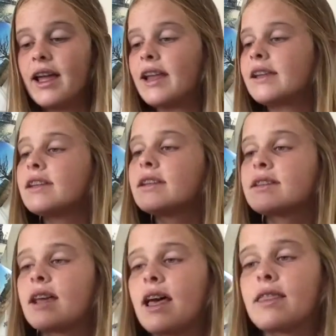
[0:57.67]
It
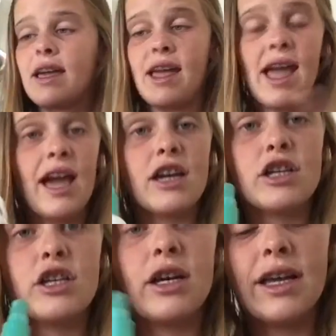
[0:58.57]
is the
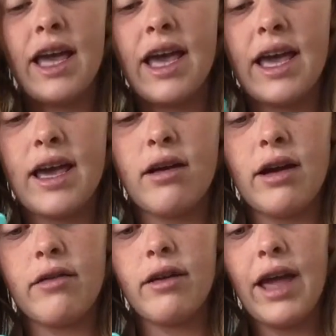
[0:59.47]
Extra Care
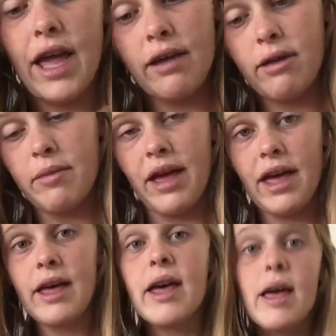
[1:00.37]
Hair
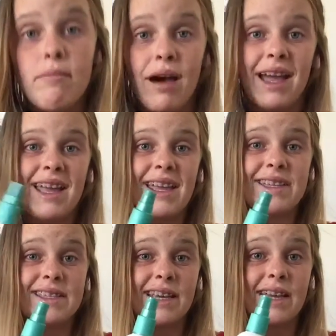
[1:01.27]
Repair by
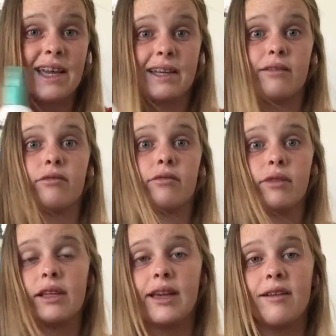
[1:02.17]
EC, and it
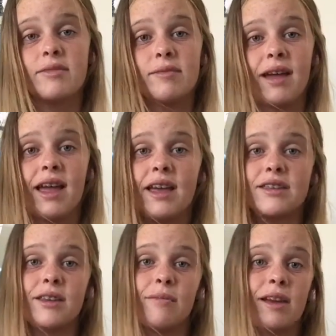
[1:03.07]
really helps my hair, so you